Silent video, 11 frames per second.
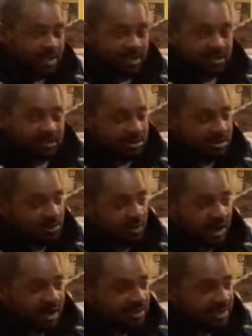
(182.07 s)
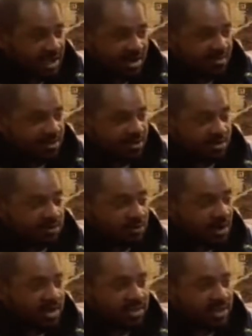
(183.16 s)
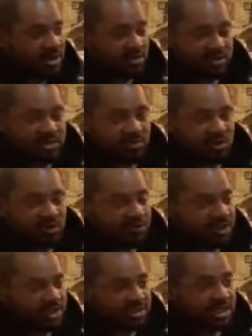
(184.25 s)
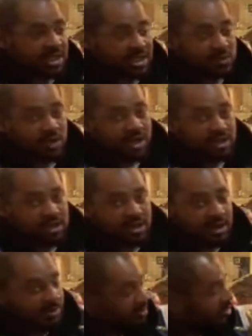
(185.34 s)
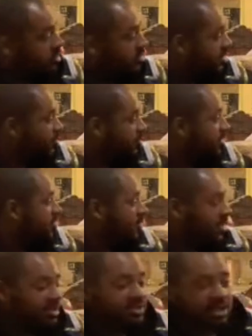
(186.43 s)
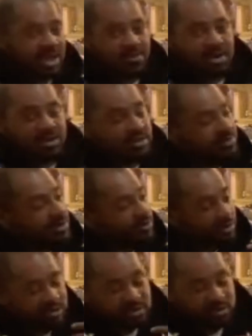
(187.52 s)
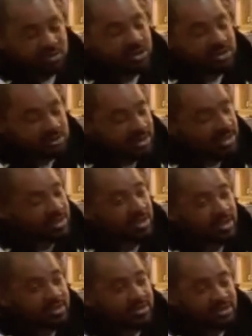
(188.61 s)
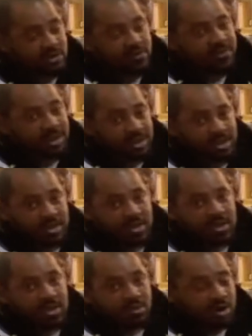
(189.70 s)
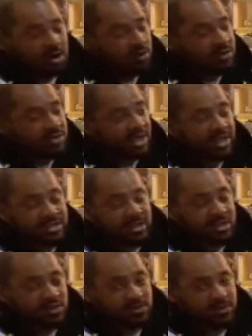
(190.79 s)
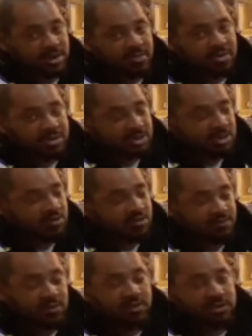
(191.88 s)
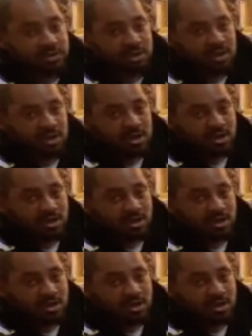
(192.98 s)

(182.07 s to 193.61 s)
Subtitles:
I mean, the wear and tear, bro, the wear and tear on this mortal flesh. That's why, you know, just to put a quick disclaimer out there, man, brothers, you brothers, take care of yourself, man. Mm-hmm. Yeah. Prioritize your health, man. Put your health first.